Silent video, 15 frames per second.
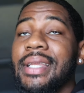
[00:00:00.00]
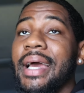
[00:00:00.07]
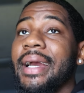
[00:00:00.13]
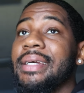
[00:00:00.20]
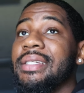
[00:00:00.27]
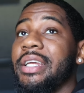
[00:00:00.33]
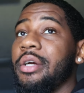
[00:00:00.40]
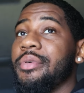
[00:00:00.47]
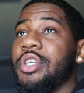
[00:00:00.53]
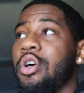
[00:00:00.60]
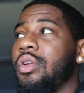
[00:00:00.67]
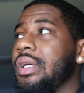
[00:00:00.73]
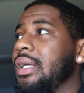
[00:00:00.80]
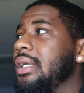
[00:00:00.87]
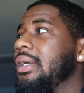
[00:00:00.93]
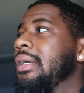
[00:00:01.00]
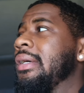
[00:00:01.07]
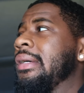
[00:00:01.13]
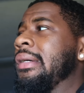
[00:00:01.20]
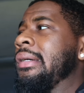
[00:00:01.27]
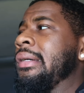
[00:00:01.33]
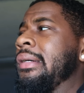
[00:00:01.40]
Like I said, it was only
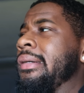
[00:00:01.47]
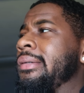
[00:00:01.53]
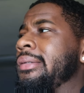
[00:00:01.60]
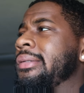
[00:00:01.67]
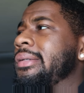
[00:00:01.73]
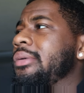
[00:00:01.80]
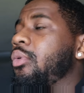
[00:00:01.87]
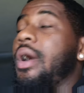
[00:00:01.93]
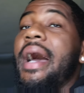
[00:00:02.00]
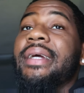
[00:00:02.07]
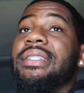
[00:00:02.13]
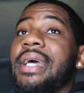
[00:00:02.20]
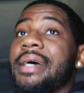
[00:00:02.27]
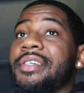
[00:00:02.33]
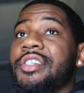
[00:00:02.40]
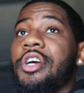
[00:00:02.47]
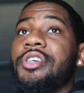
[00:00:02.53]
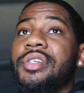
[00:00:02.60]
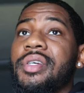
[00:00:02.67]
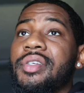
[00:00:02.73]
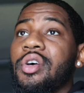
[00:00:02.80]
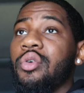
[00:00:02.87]
well, actually, I
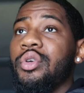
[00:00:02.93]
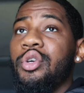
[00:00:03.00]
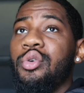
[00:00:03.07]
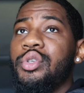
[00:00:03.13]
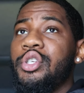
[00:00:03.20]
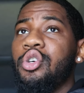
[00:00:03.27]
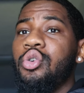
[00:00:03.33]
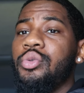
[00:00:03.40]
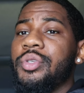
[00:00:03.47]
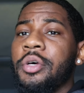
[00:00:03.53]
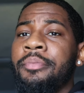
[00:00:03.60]
searched this on YouTube.